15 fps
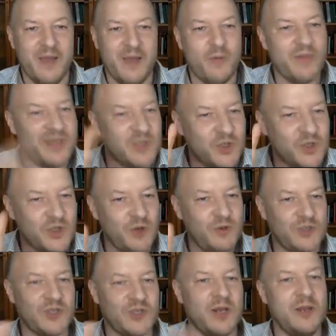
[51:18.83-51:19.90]
Well, there's two
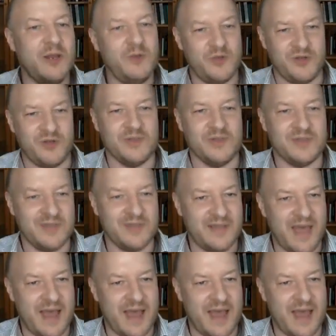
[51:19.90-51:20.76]
solutions to that.